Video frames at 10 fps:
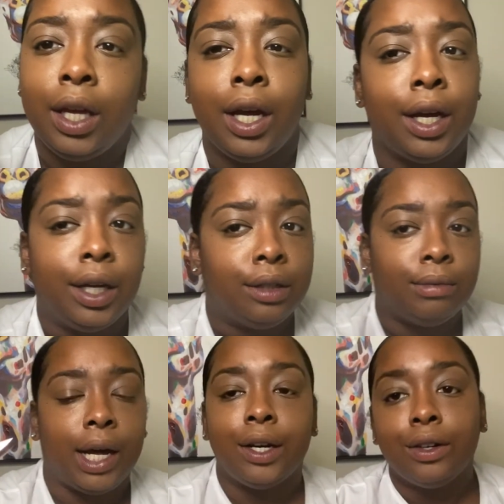
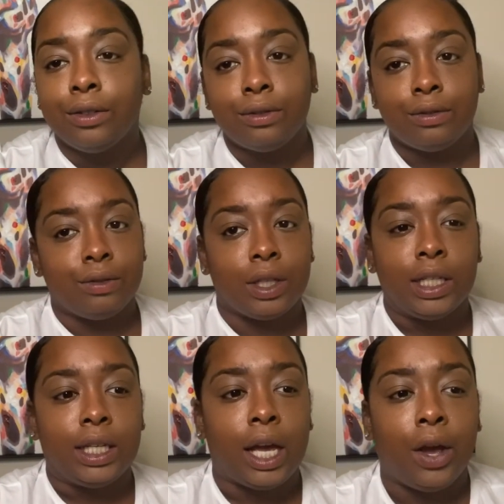I don't
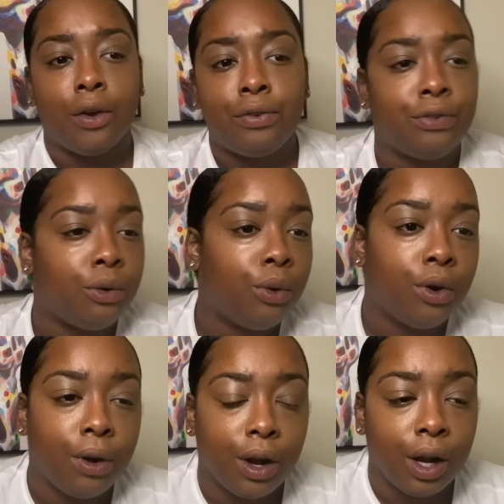really care
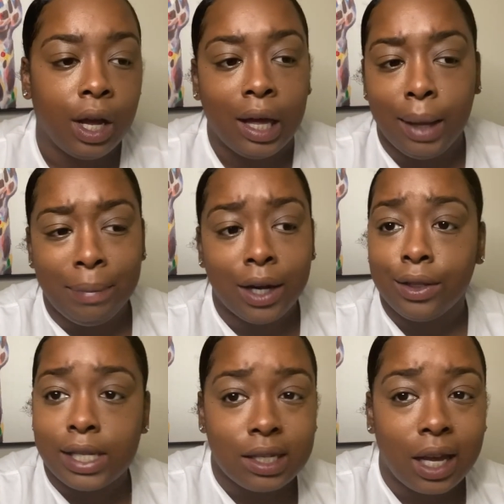for Better
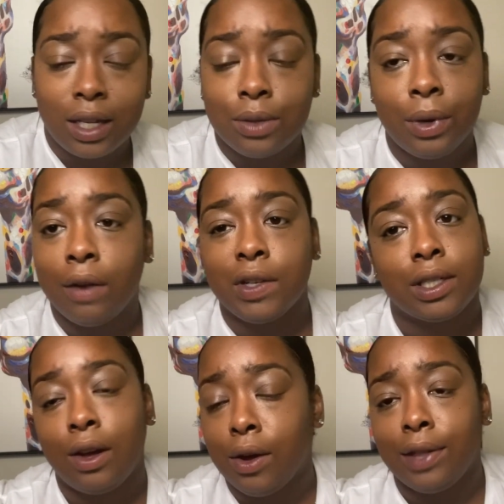Than Sex or whatever it's
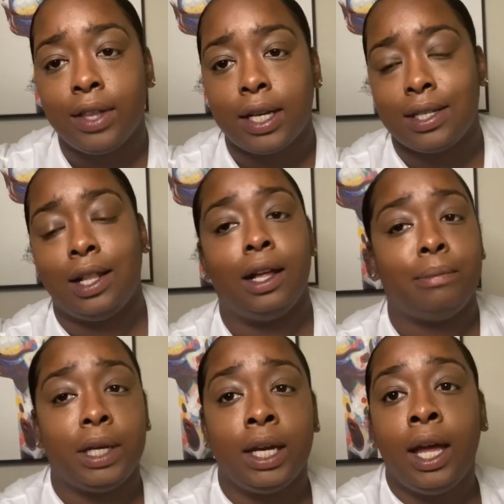called. I think it's
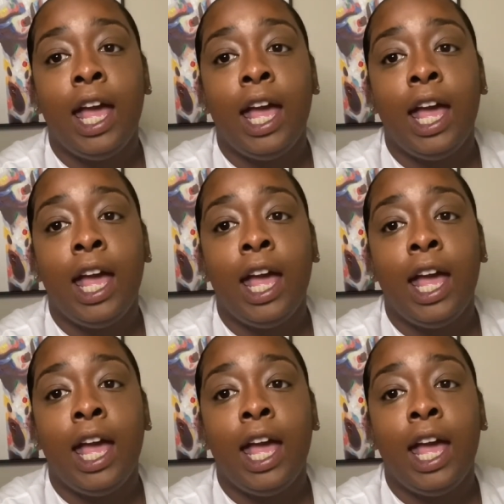clumpy.